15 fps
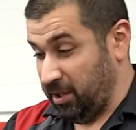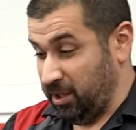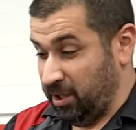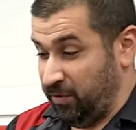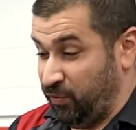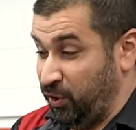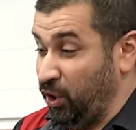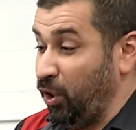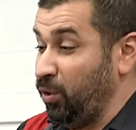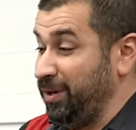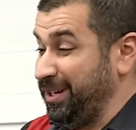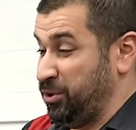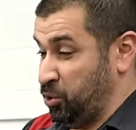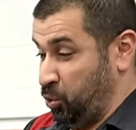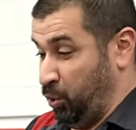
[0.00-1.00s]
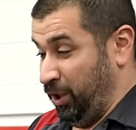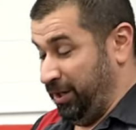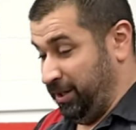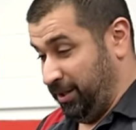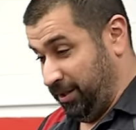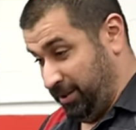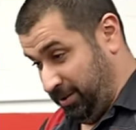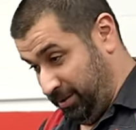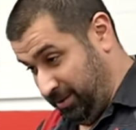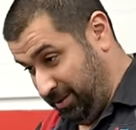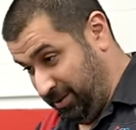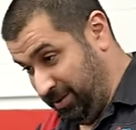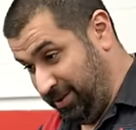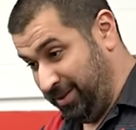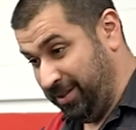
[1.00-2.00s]
if you own a truck,
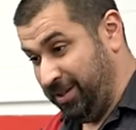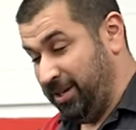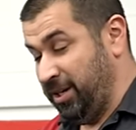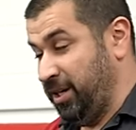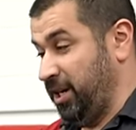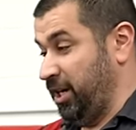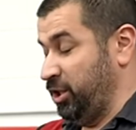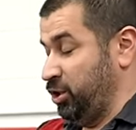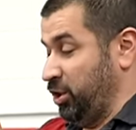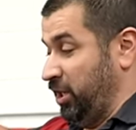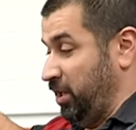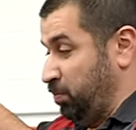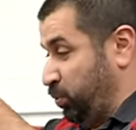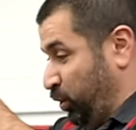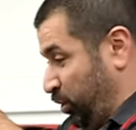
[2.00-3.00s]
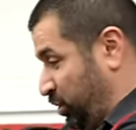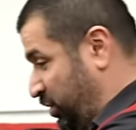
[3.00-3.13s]
and you're gonna put